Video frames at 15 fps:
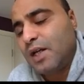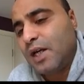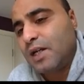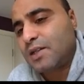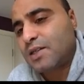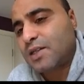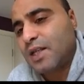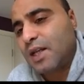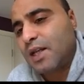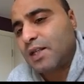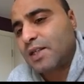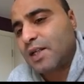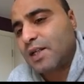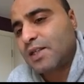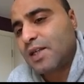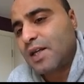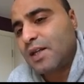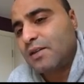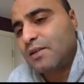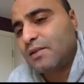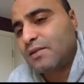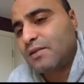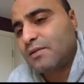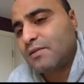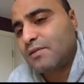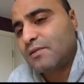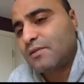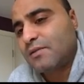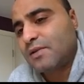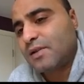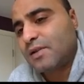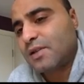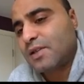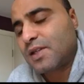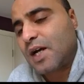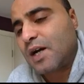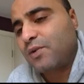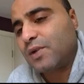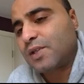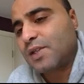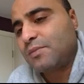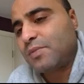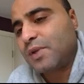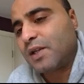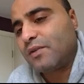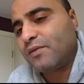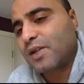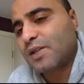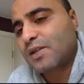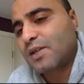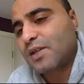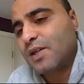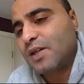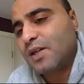and sell it at 10. So that will simply give us